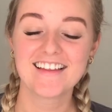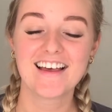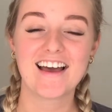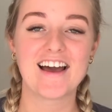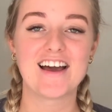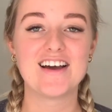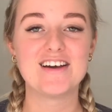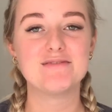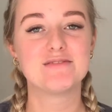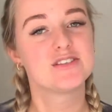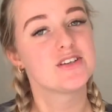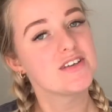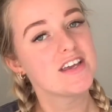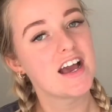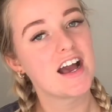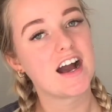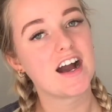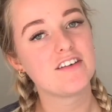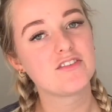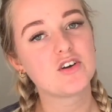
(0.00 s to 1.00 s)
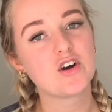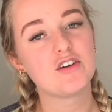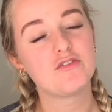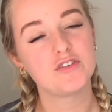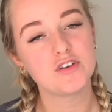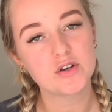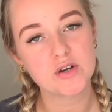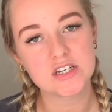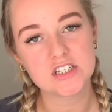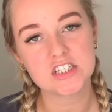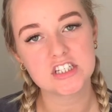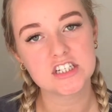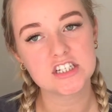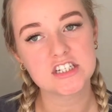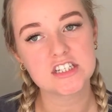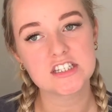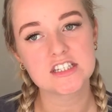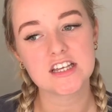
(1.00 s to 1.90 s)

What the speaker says: I've got a few questions.